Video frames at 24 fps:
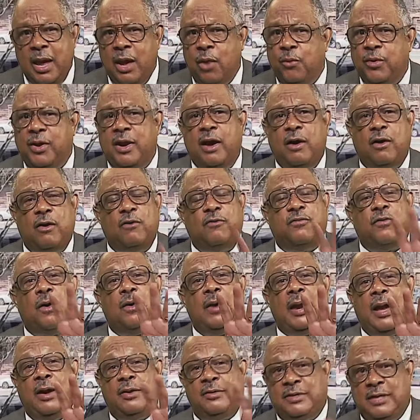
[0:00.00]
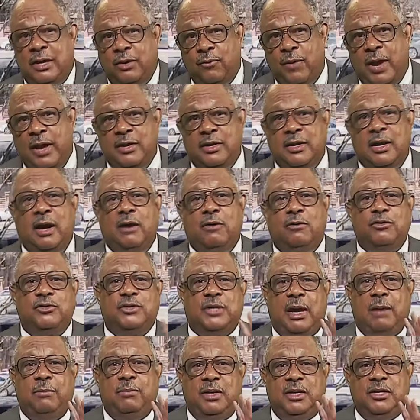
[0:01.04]
We're not going to fall out. Is that right? You're not going to
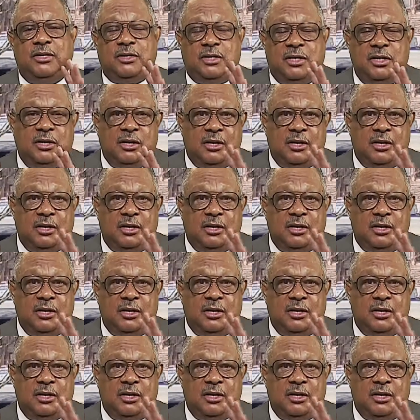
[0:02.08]
stop listening.